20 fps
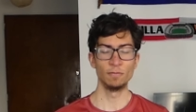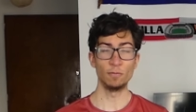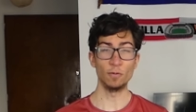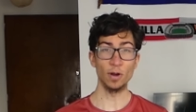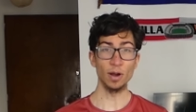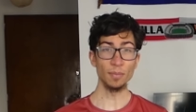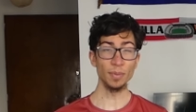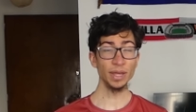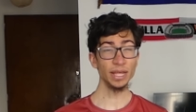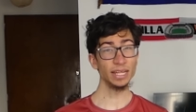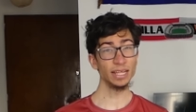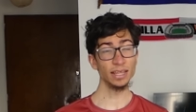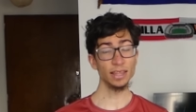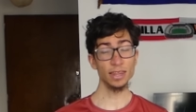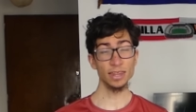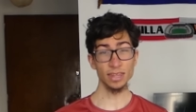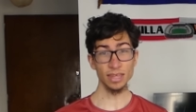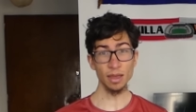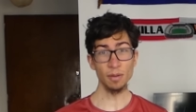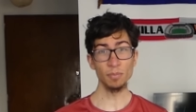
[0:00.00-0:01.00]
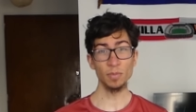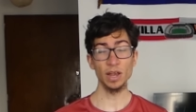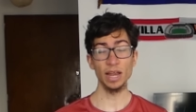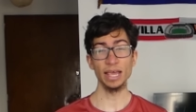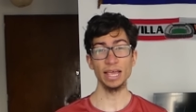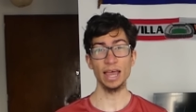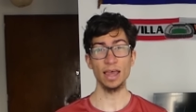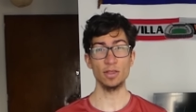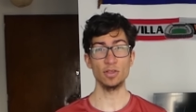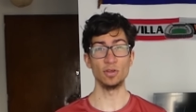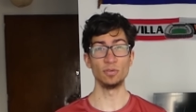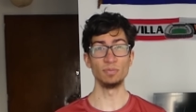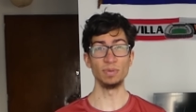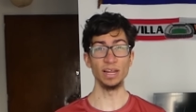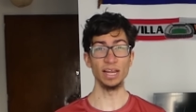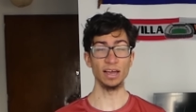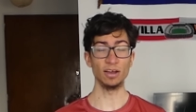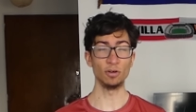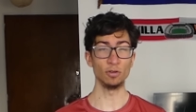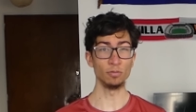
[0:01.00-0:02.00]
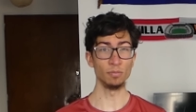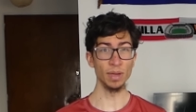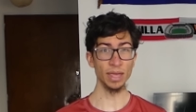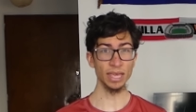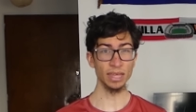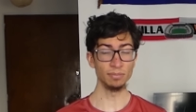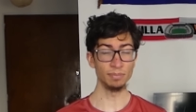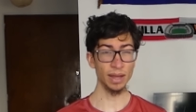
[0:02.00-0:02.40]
For a bit it seemed like Aston Villa could make